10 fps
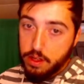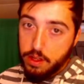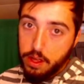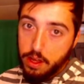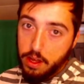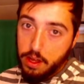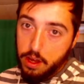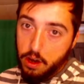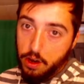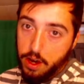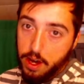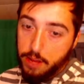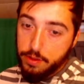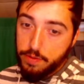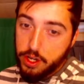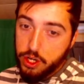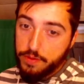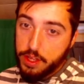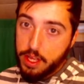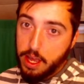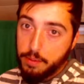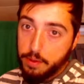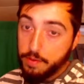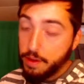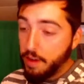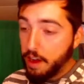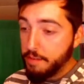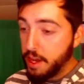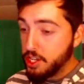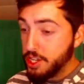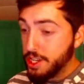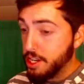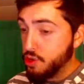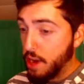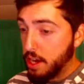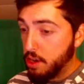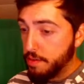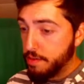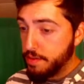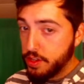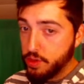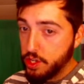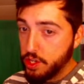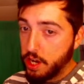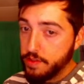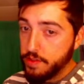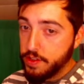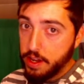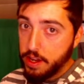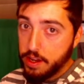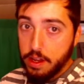They are not able to finish off the game. V5 manages to get a dragon off of this, which is kind of insane.